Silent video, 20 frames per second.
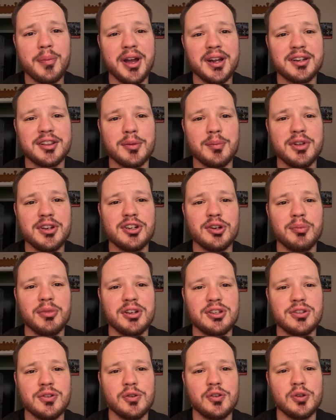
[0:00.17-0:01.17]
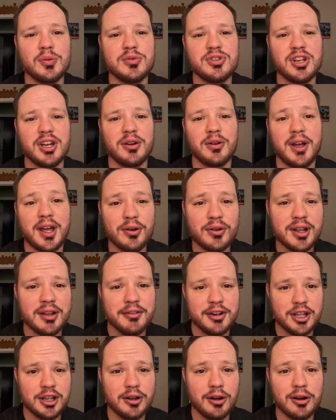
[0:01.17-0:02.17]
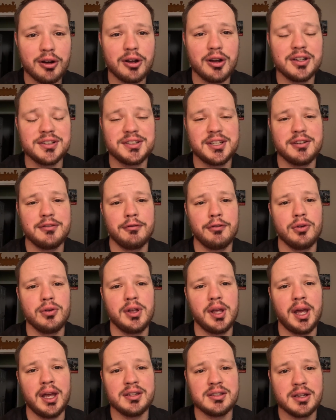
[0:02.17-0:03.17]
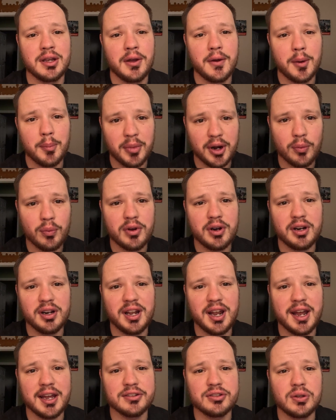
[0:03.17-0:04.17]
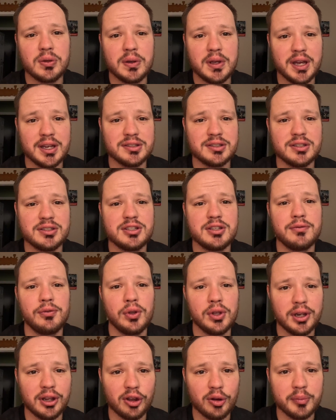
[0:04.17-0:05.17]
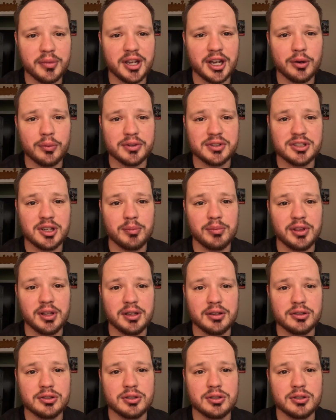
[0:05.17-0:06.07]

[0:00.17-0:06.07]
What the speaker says: back to the Mid-Year Mitch YouTube channel. I don't have any car content for you guys, but I wanted to ask you guys to see if you could help me out with something.